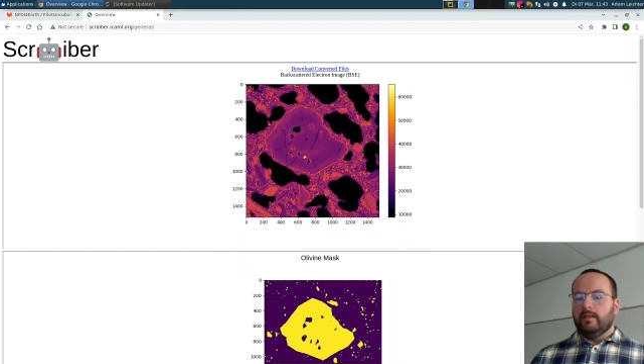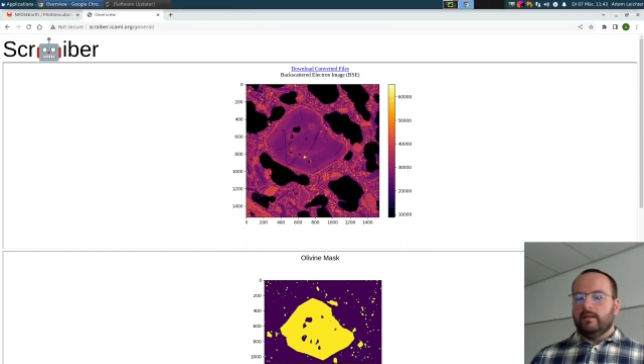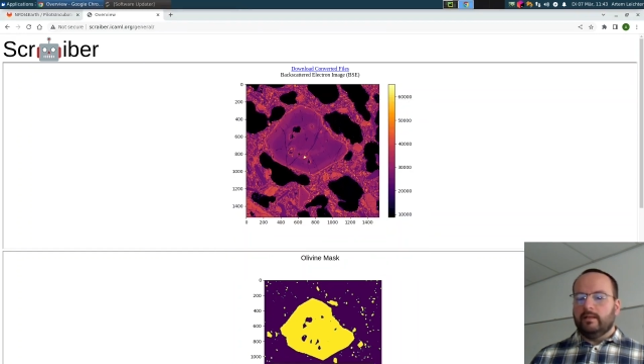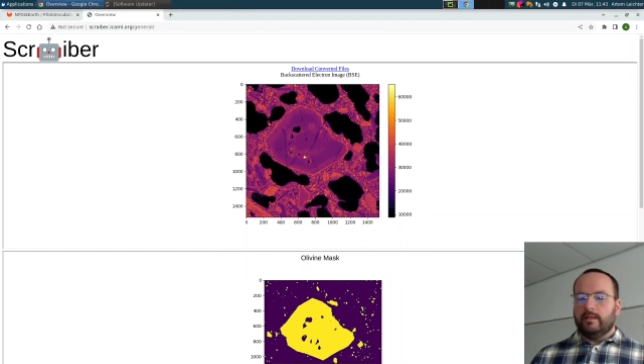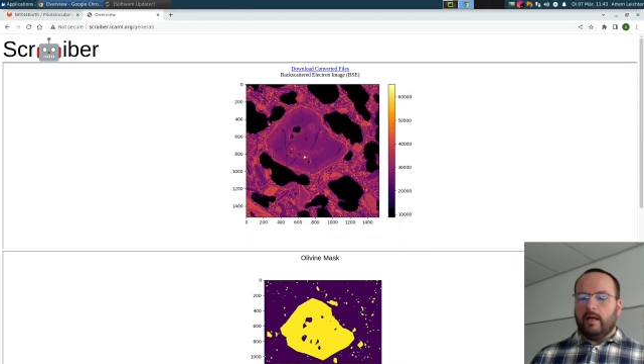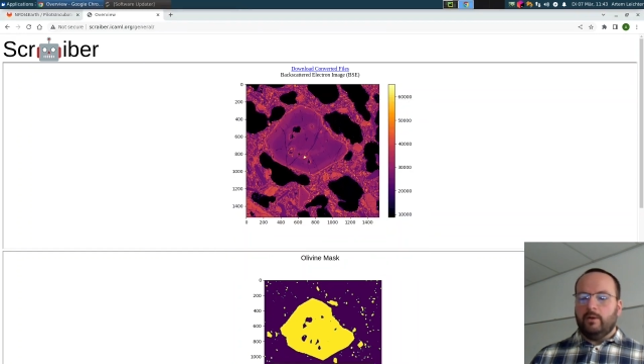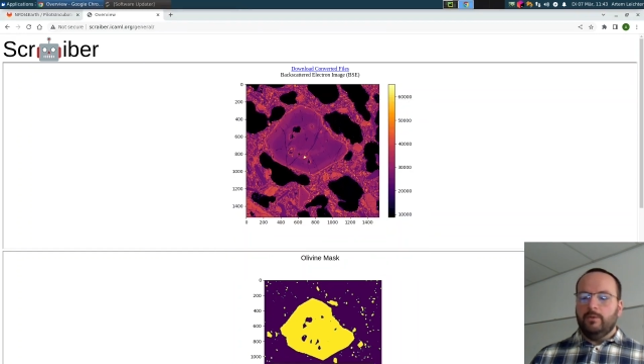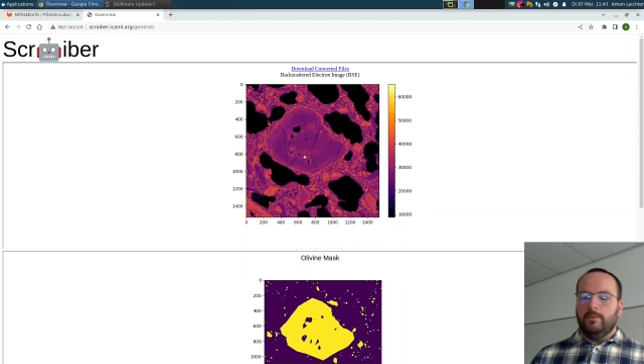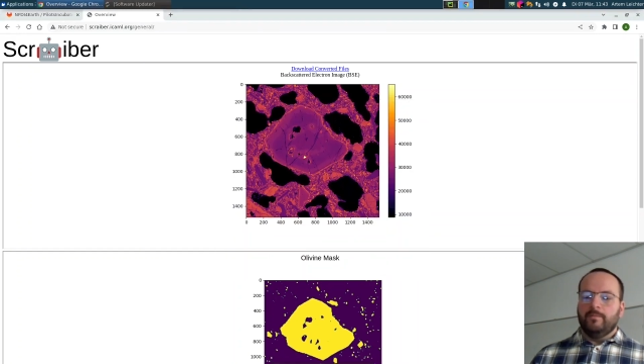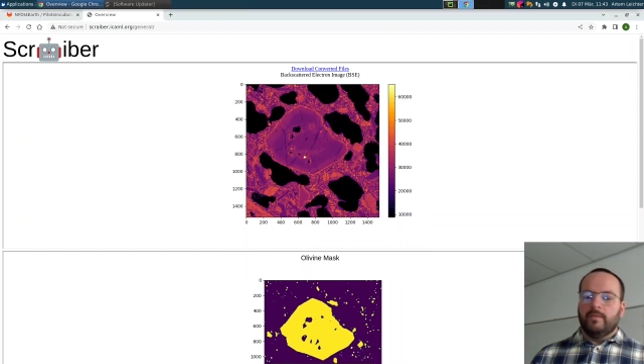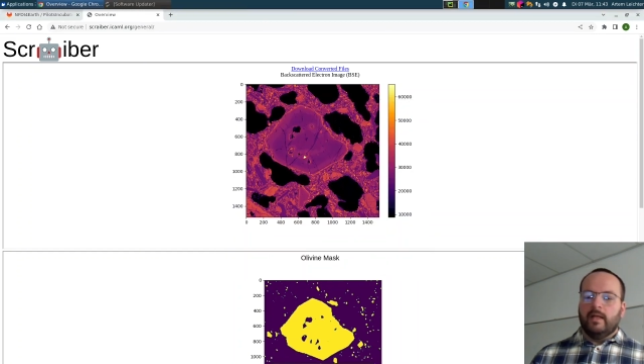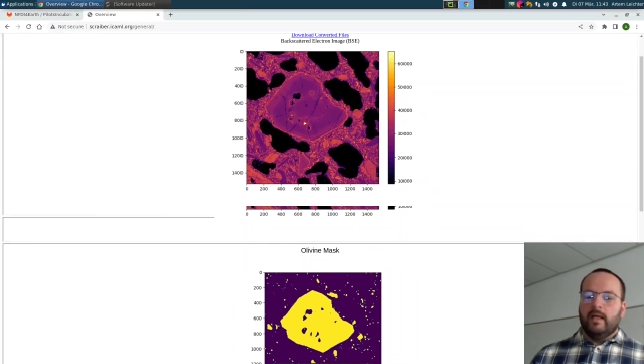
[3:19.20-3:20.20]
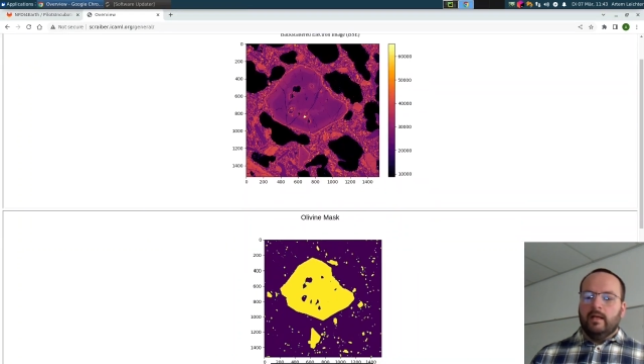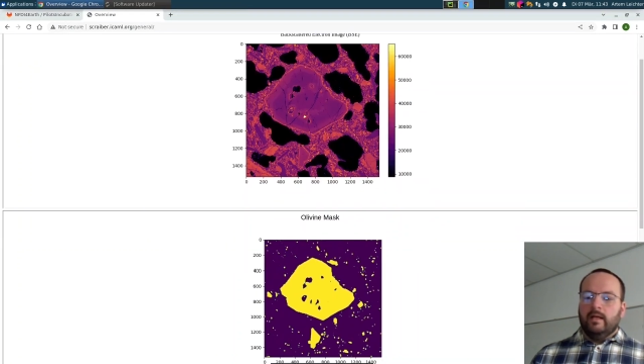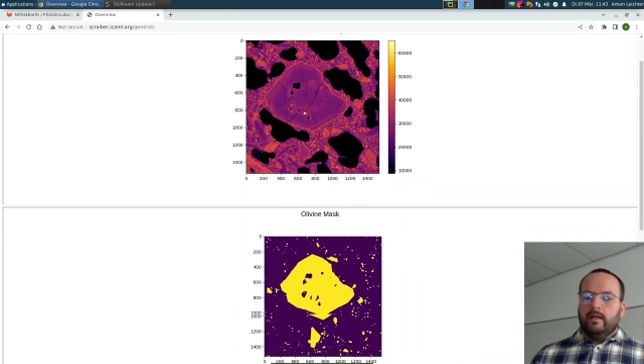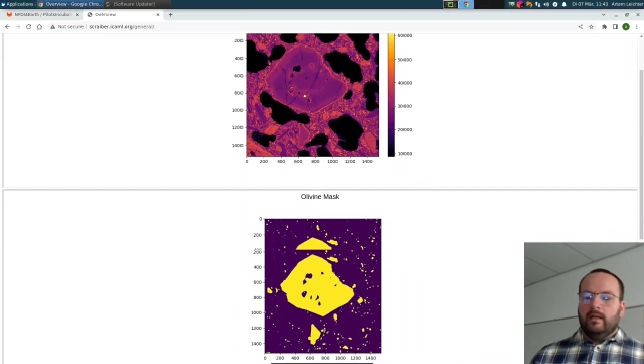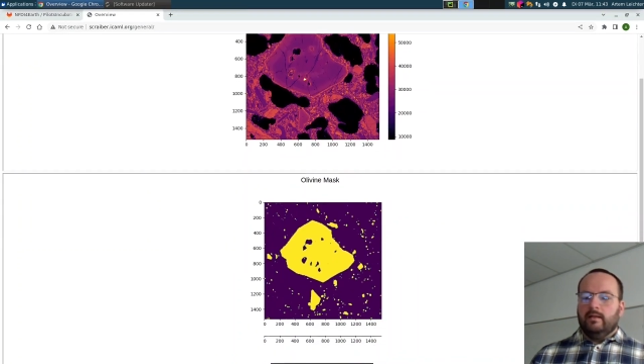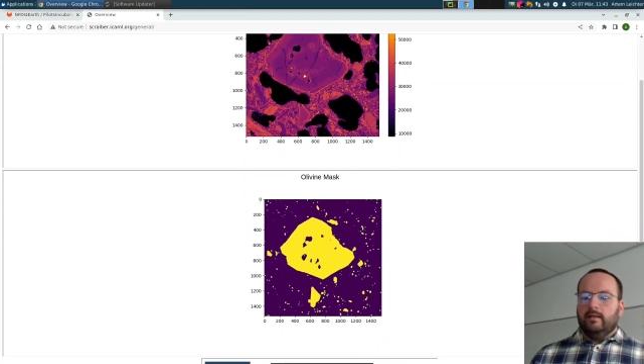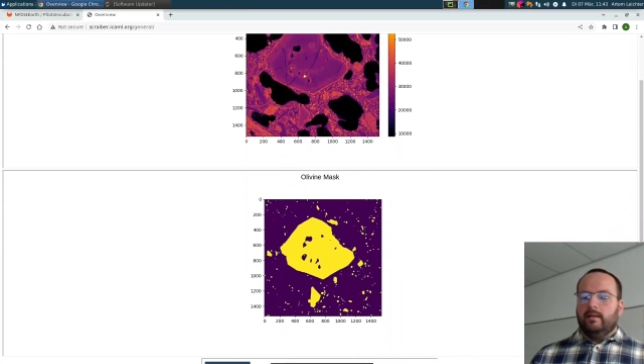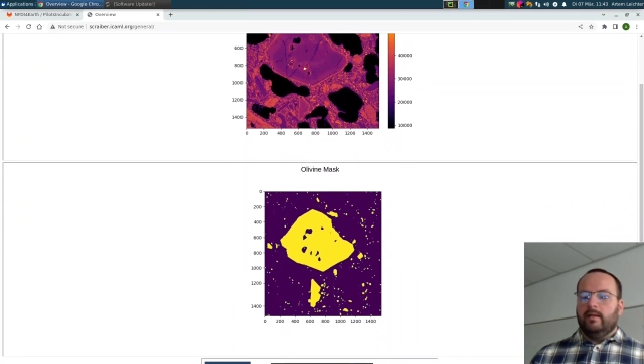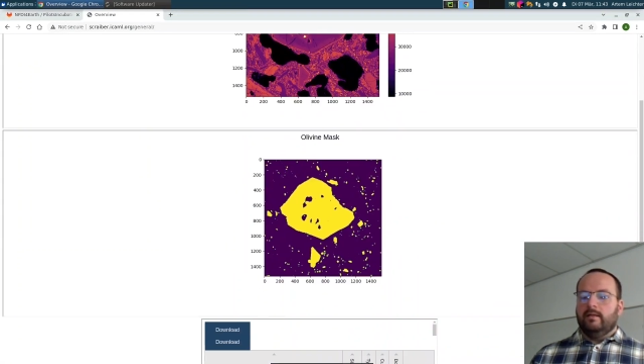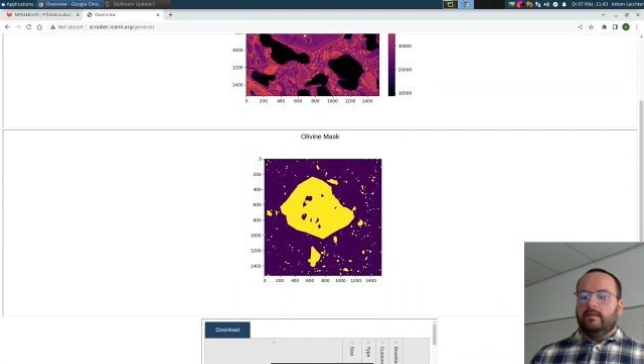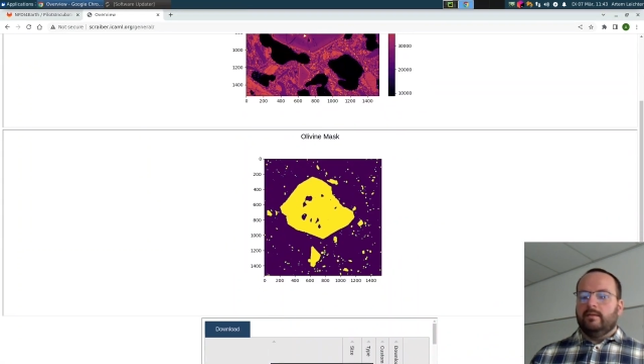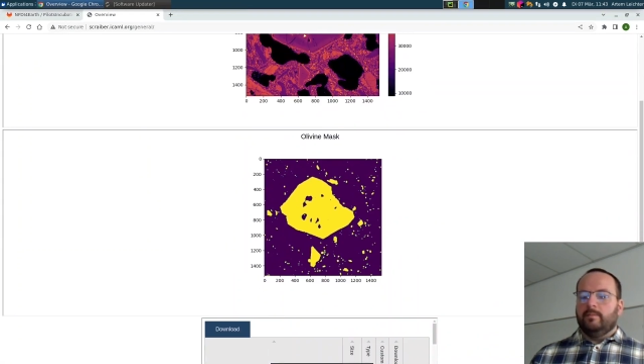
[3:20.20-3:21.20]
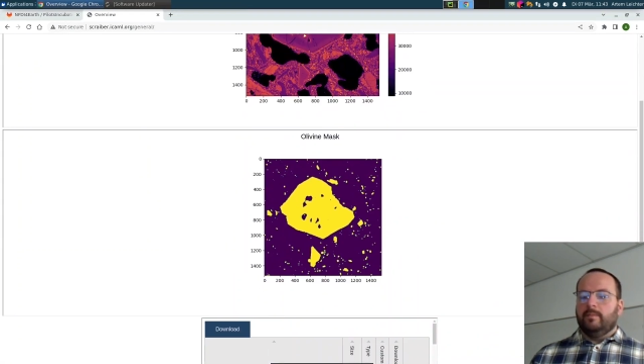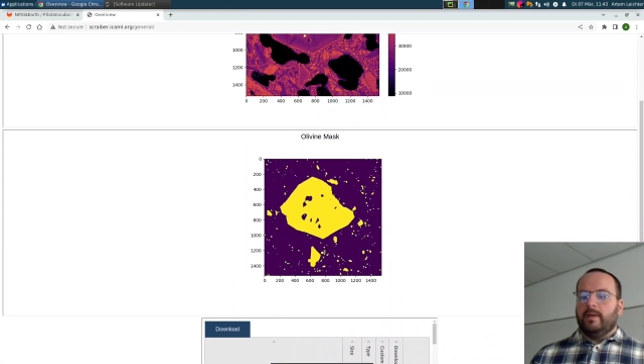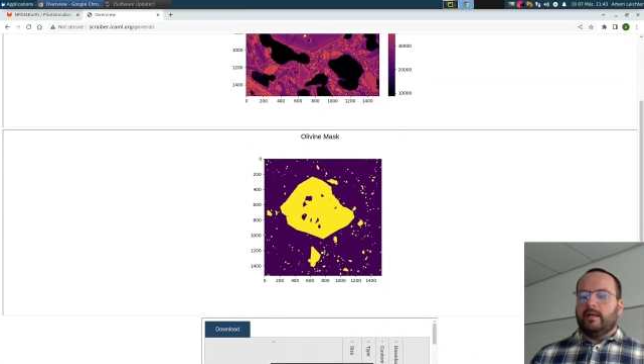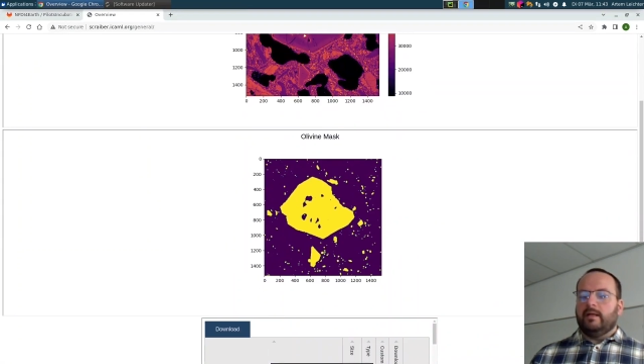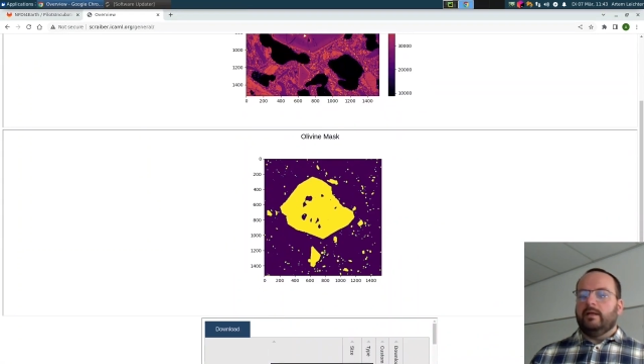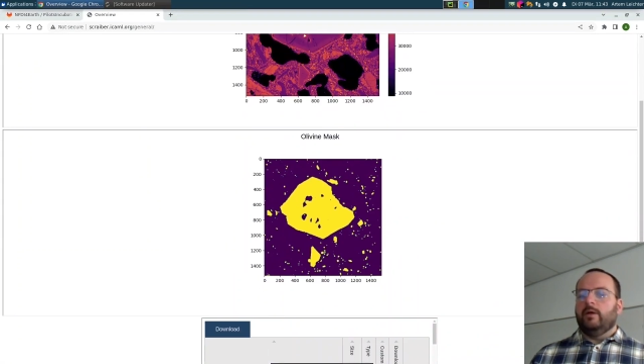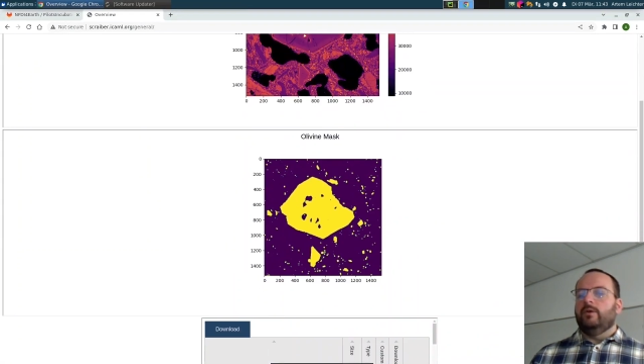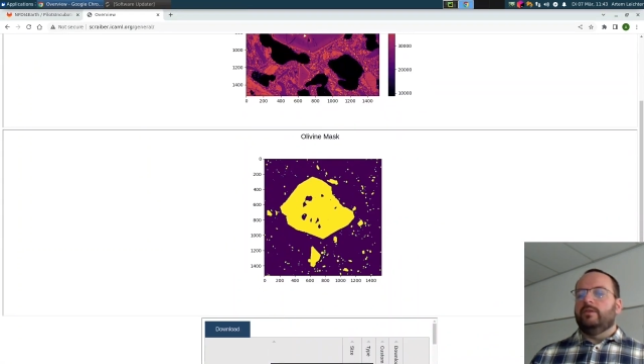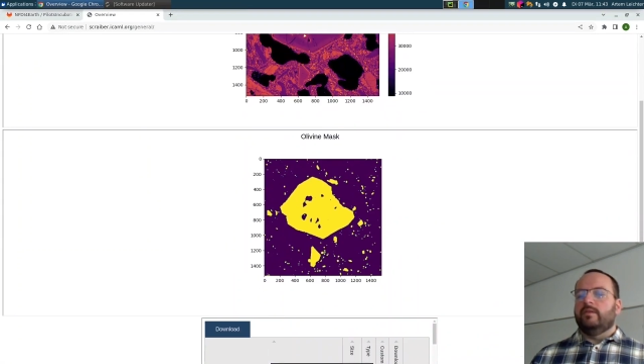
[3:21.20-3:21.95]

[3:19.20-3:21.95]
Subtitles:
Now, in the background,